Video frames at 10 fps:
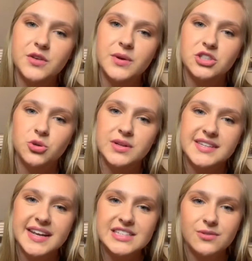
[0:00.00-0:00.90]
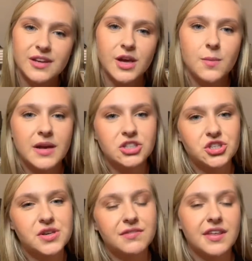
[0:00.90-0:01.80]
you enjoyed today's video, make
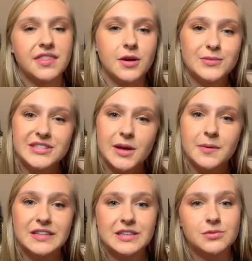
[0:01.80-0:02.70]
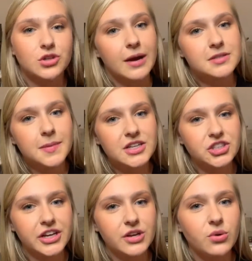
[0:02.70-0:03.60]
sure you give it a thumbs up and subscribe to my
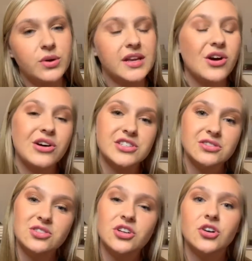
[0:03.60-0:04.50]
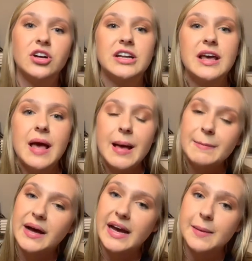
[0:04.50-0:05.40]
channel, and also turn on
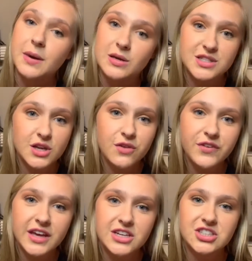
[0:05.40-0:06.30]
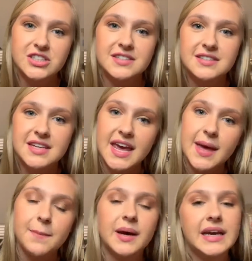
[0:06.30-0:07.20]
my post notifications
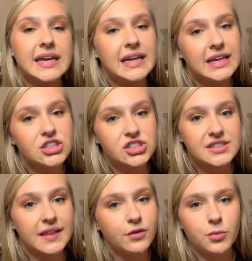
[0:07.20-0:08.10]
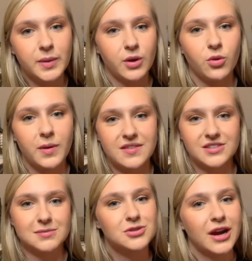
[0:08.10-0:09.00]
by hitting just that little bell by the
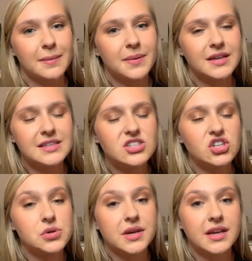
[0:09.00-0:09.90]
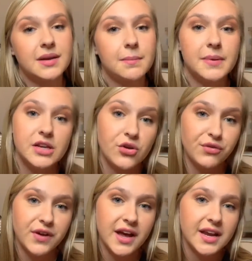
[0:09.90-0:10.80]
subscribe button so you can be
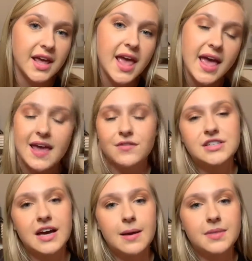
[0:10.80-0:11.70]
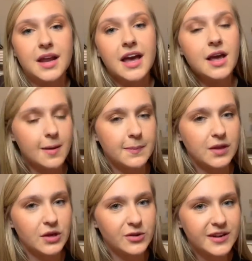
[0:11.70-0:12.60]
notified every time that I
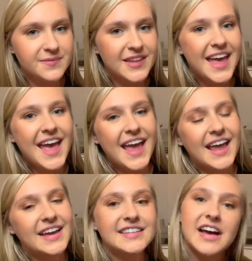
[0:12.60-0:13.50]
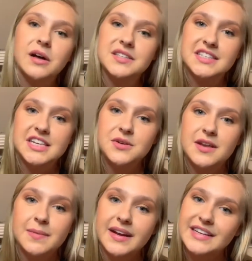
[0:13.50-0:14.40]
upload. And I'll see you
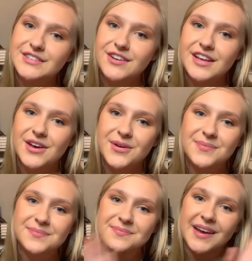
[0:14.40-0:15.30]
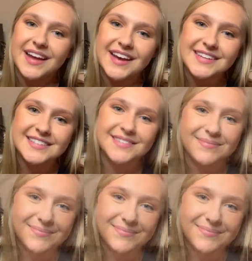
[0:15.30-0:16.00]
in my next video. Bye, guys.